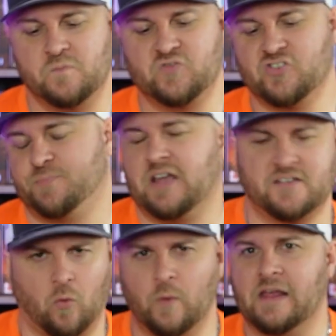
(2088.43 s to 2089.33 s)
Just because
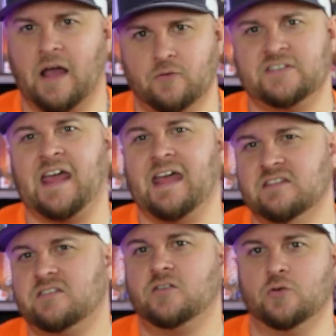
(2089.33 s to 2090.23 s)
our wheelhouse
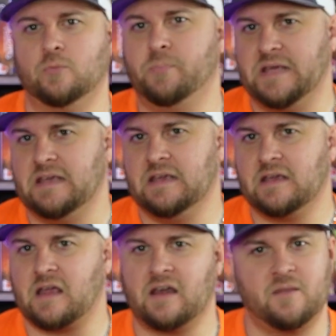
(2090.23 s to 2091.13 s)
tends to be
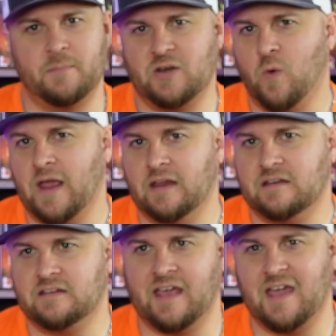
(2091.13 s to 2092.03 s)
kind of the
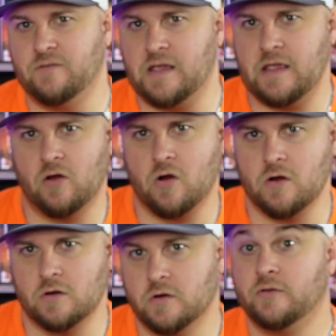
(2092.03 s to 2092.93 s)
midweight to
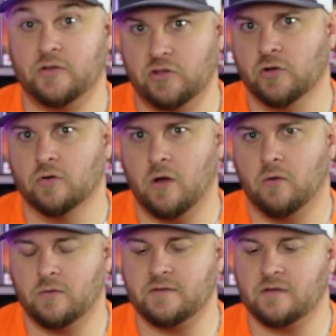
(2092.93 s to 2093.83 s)
heavier Euro.